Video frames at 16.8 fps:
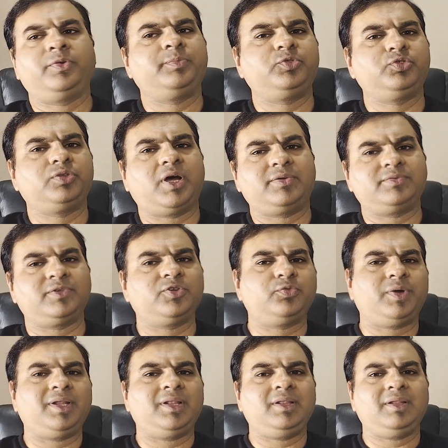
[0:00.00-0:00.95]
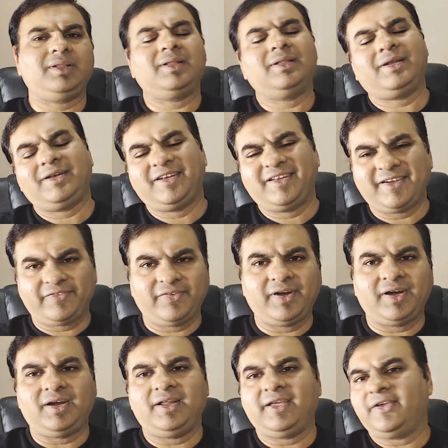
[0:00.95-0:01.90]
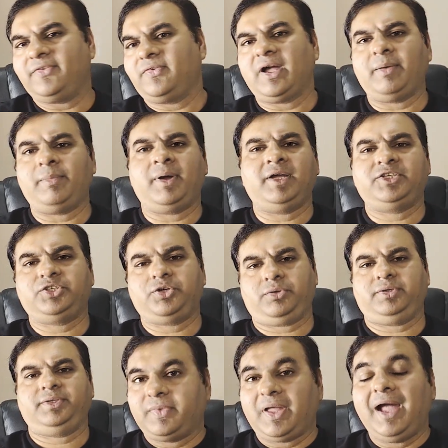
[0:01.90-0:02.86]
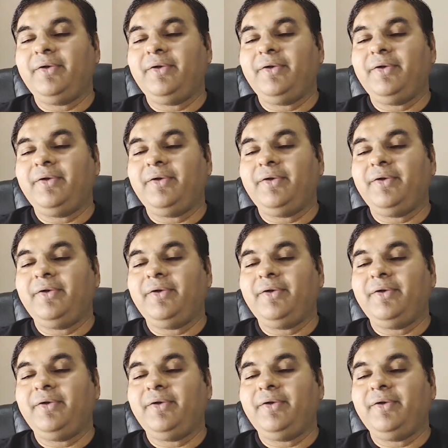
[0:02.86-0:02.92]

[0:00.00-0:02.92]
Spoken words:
from 2012, definitely give Gamma a shot.